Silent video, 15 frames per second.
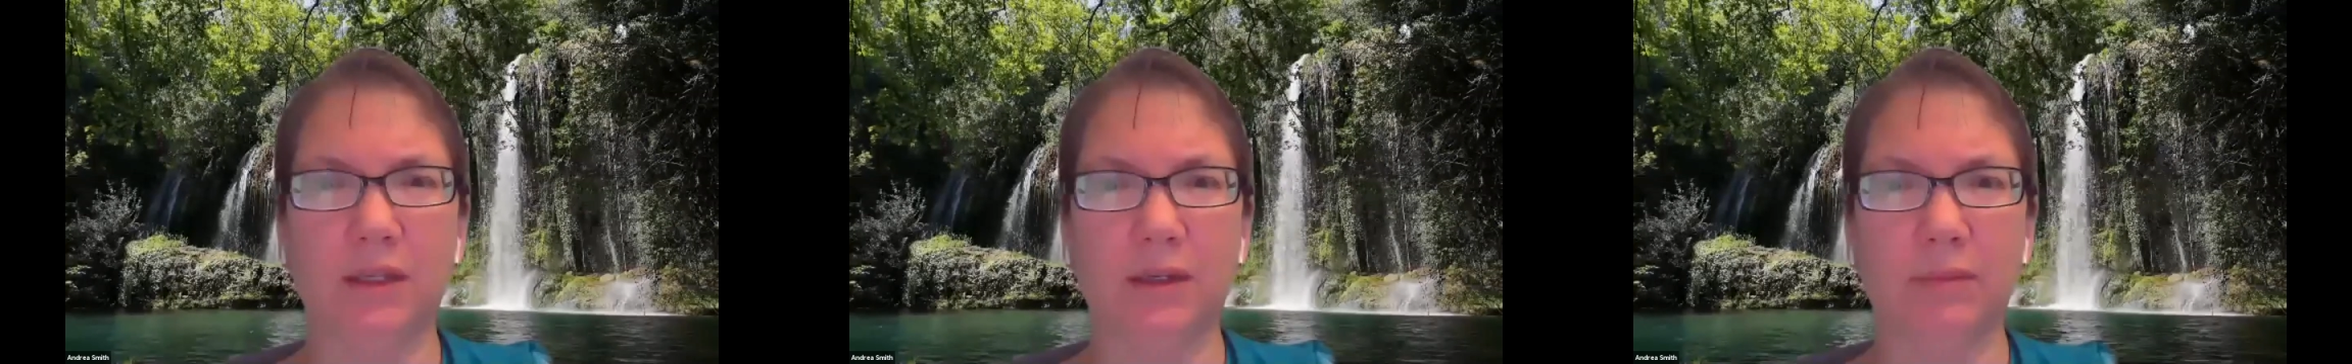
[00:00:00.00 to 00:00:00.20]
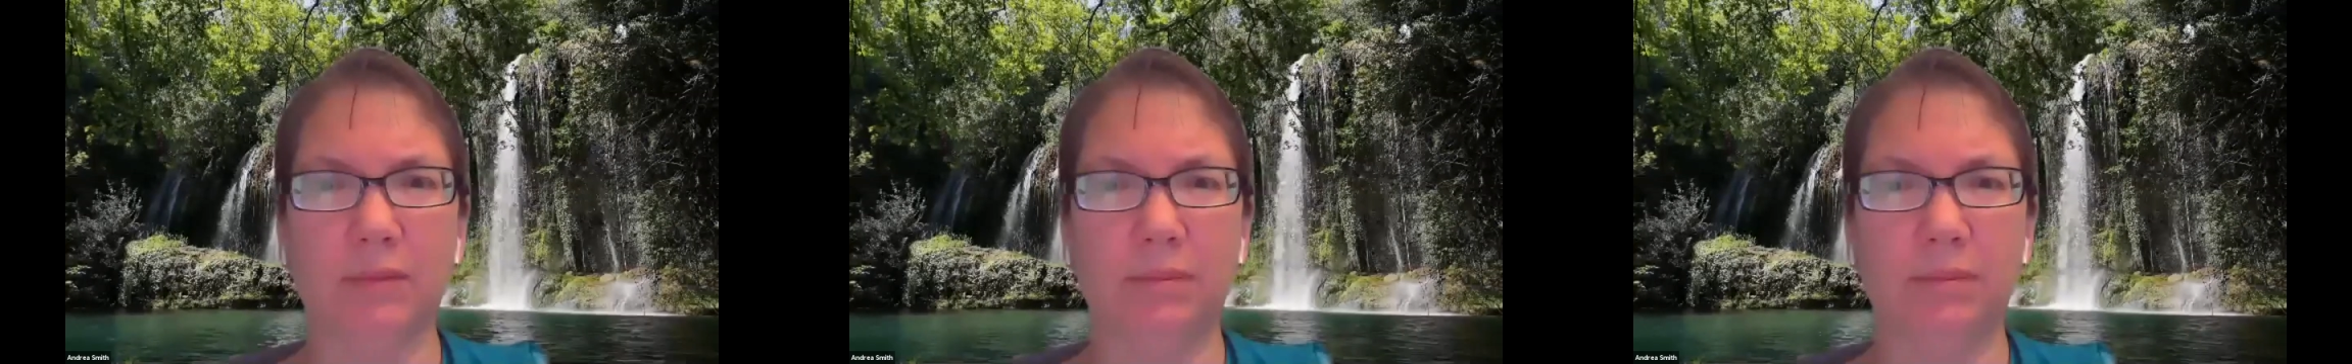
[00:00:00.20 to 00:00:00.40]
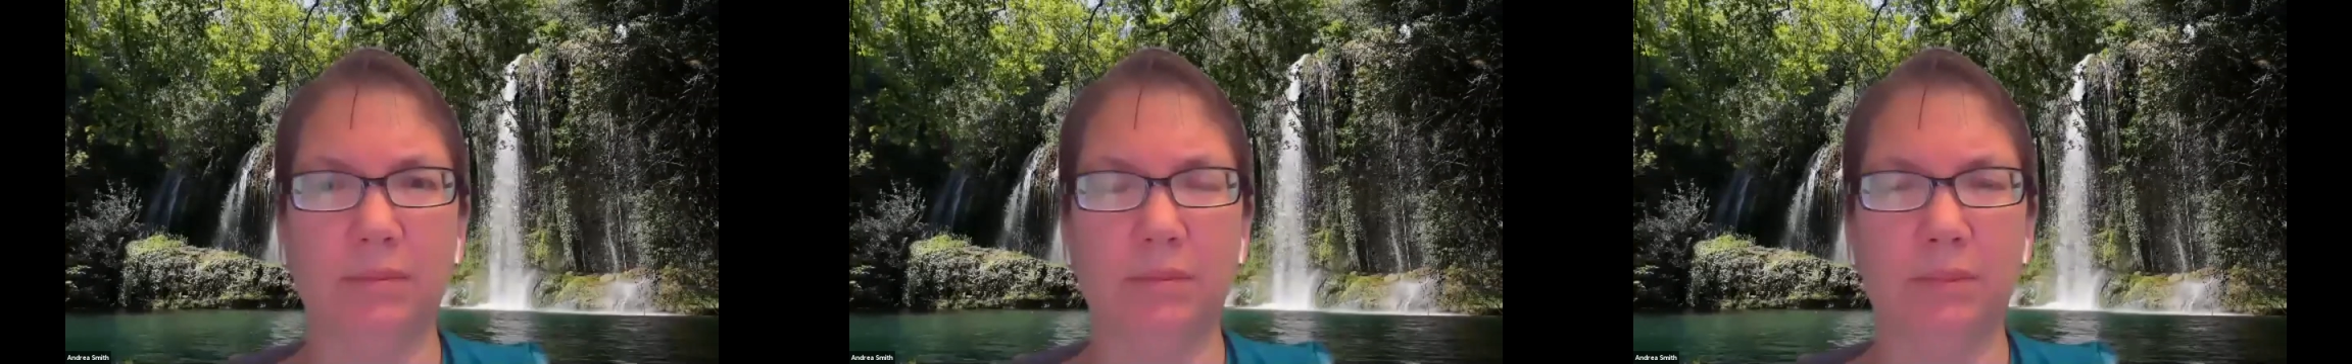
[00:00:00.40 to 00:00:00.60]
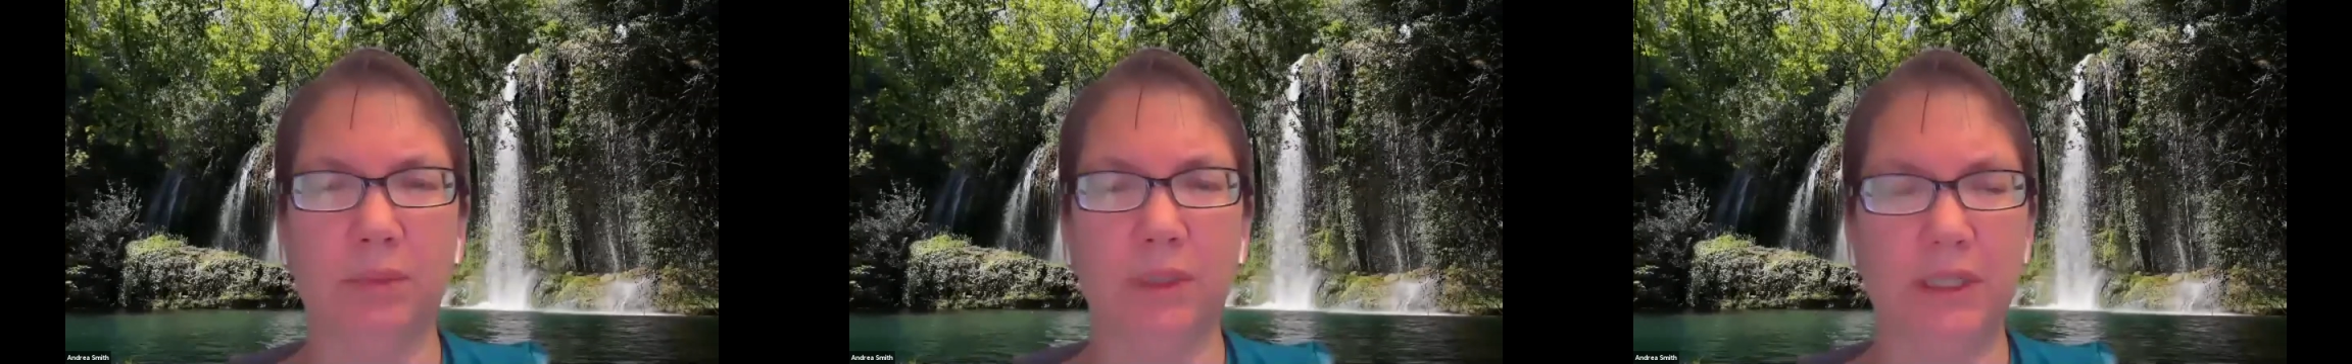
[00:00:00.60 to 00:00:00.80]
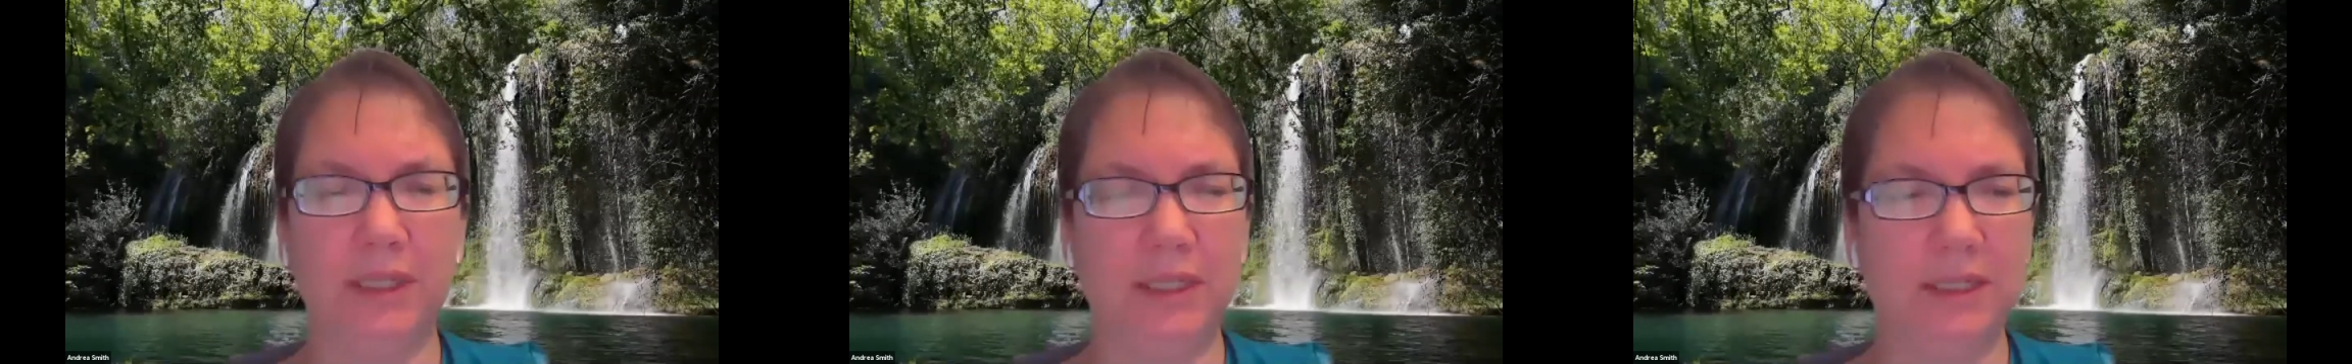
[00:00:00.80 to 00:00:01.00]
that the
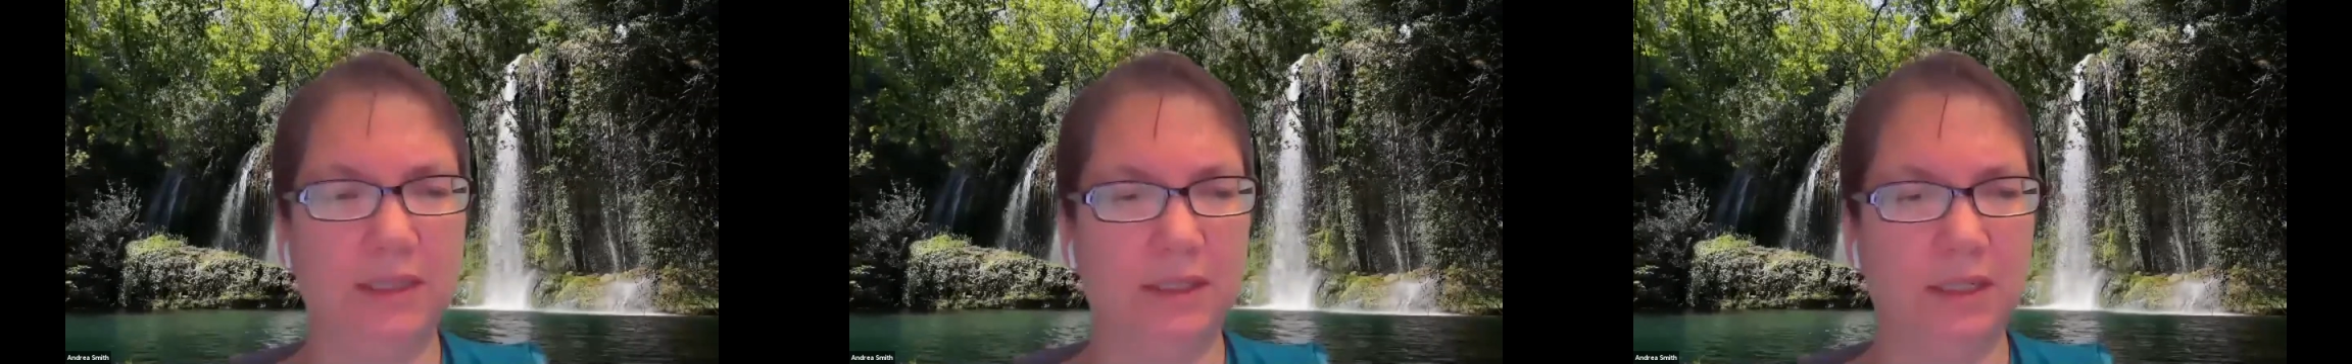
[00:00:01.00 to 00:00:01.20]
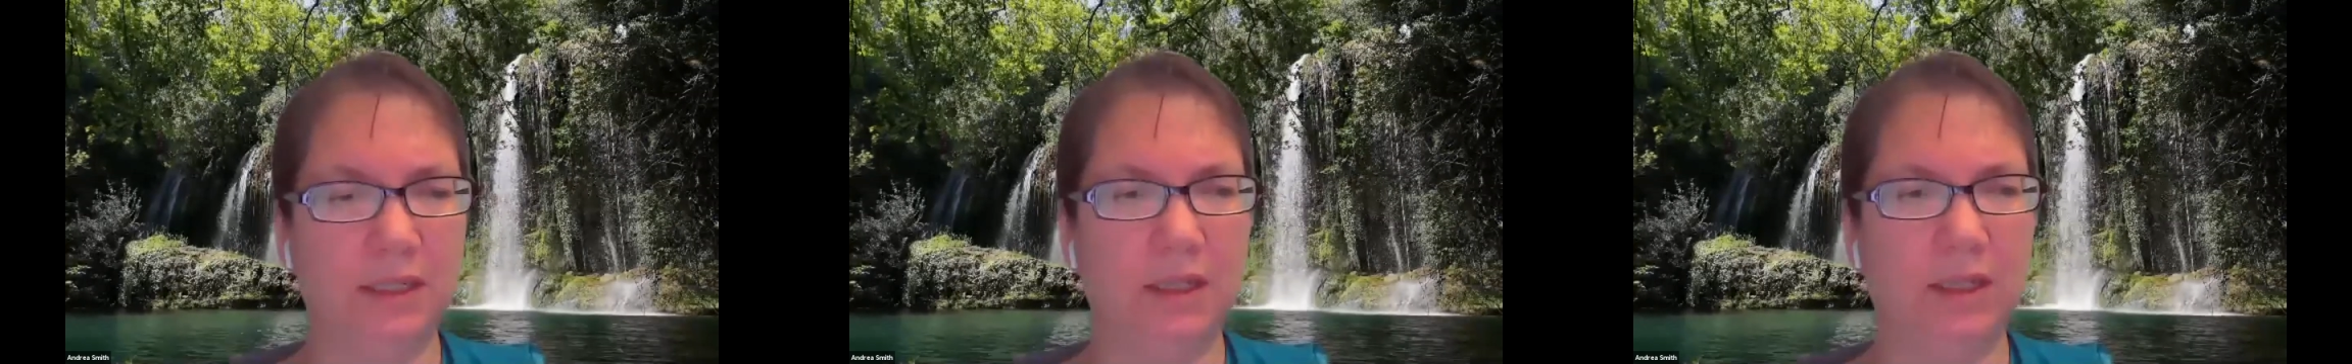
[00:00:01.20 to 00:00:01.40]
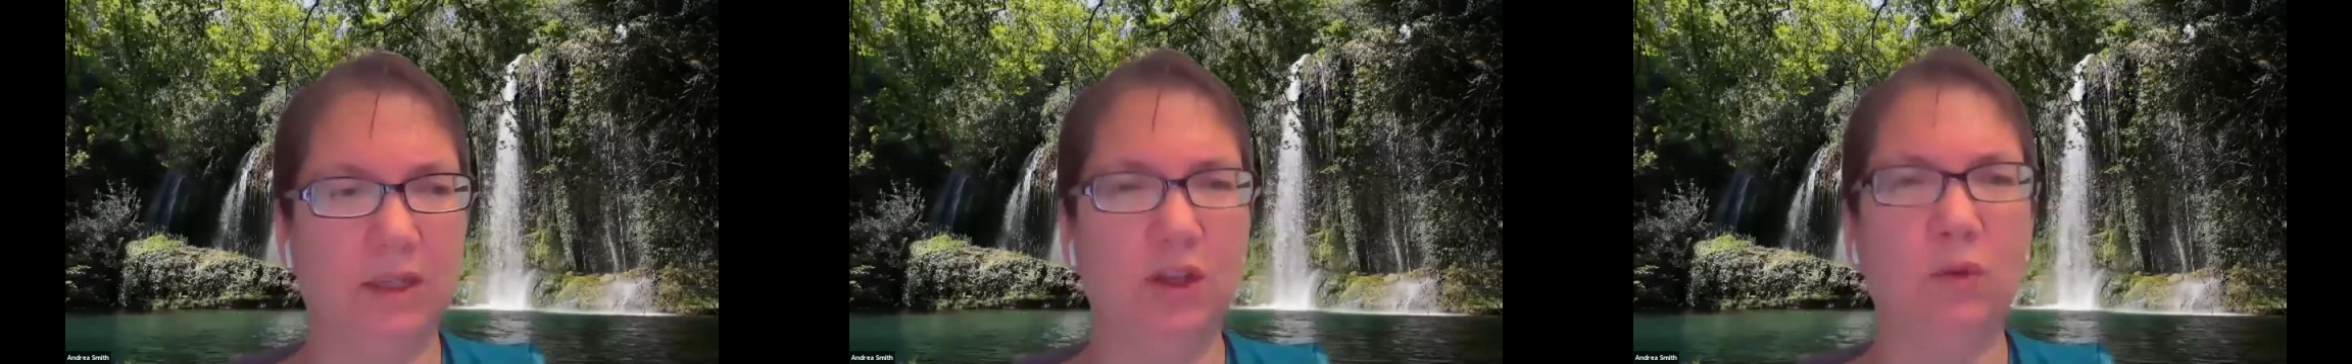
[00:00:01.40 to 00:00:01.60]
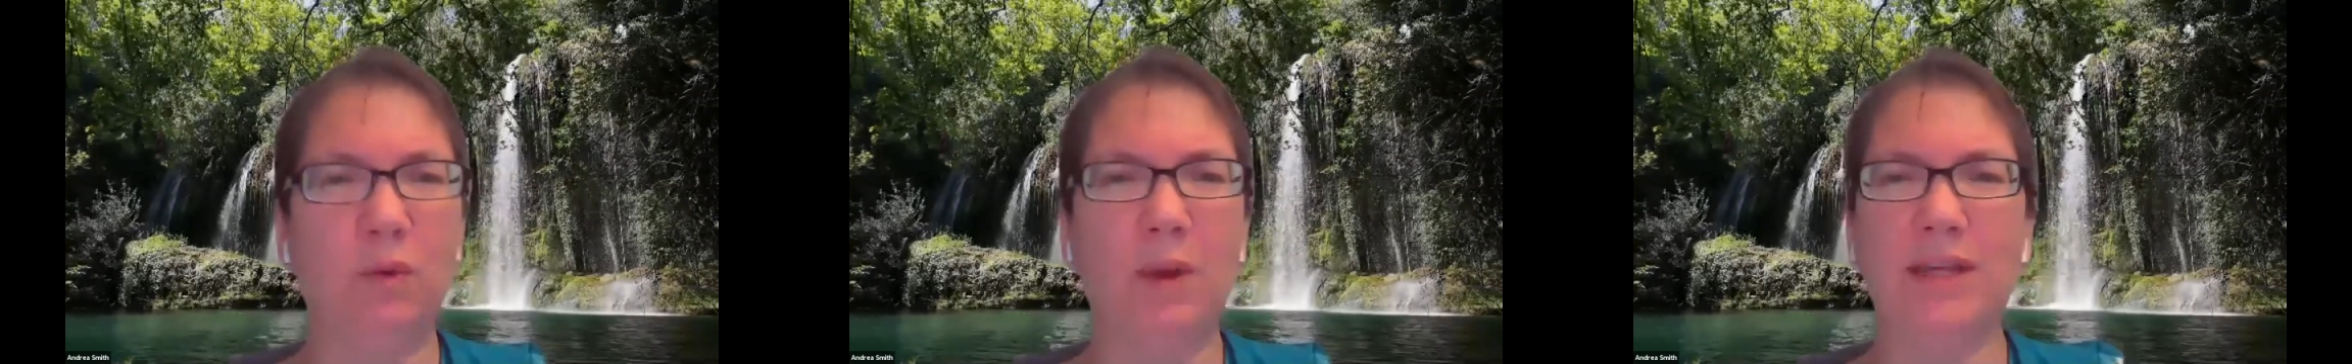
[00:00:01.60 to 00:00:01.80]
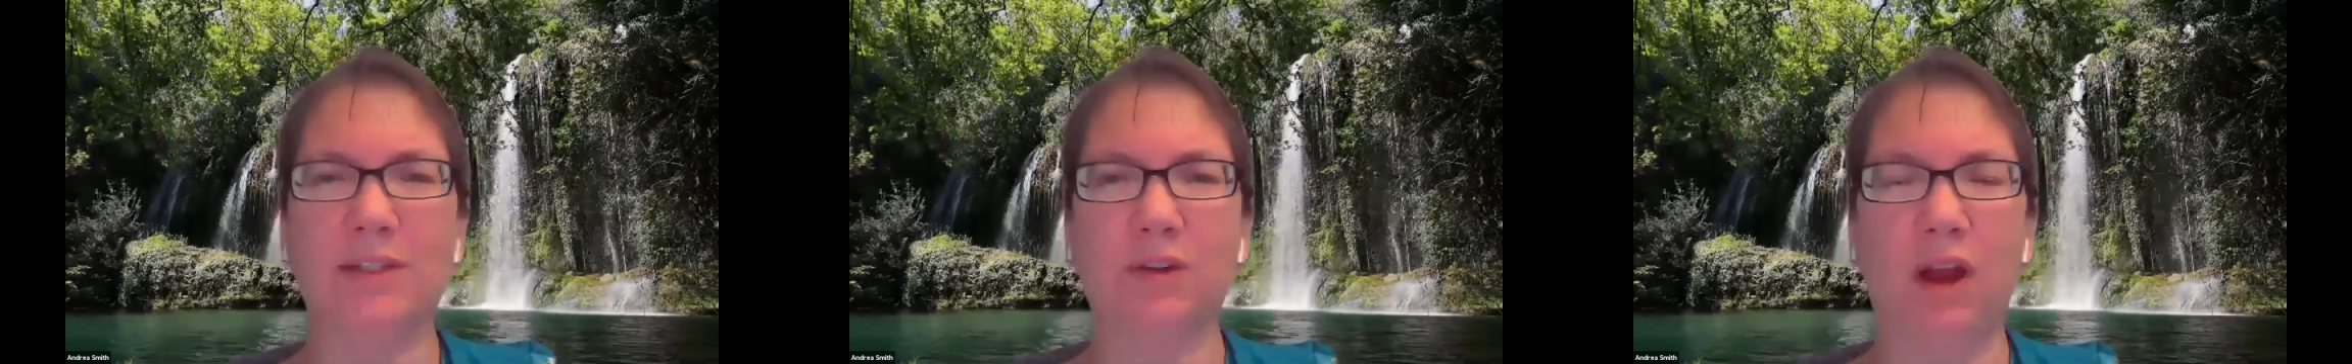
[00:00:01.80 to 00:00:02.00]
police in the
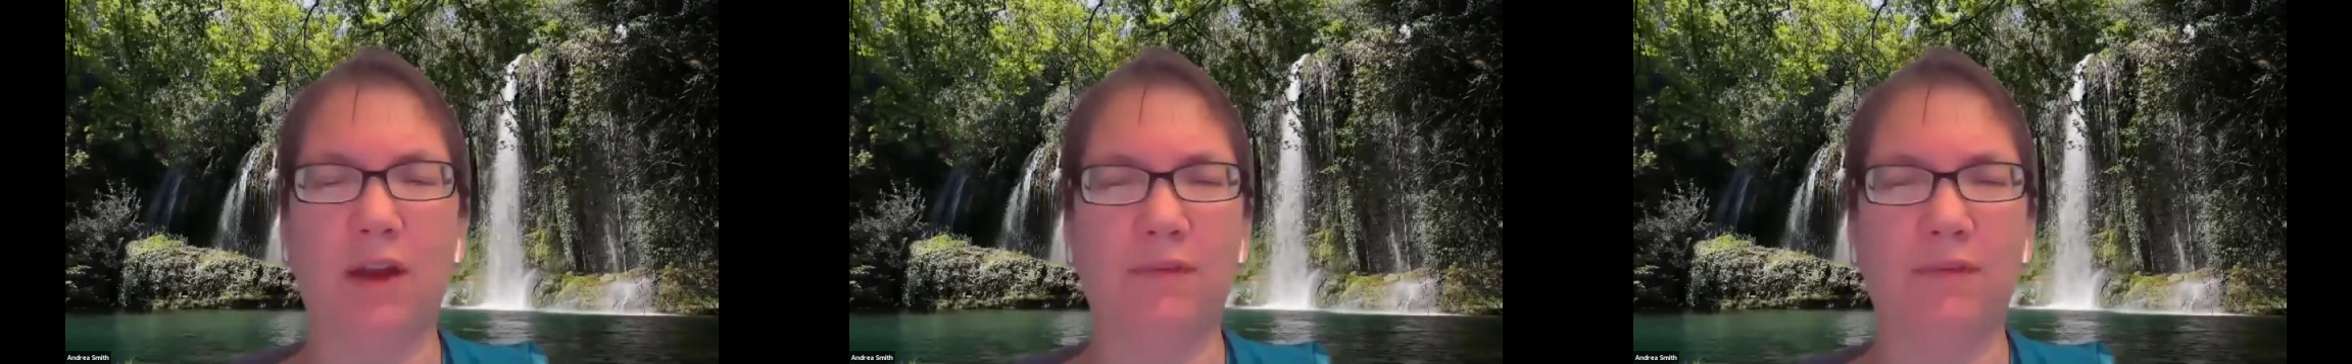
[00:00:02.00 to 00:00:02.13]
U.S.